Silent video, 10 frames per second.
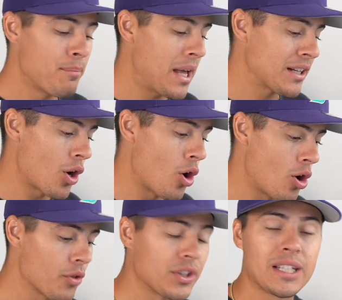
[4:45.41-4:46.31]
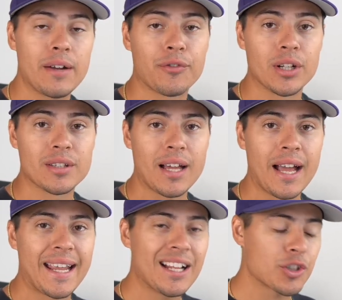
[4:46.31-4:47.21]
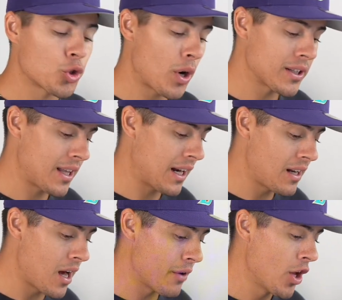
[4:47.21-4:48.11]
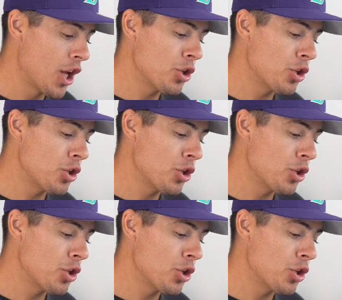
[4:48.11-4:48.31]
makes all the difference. I can't stress that enough.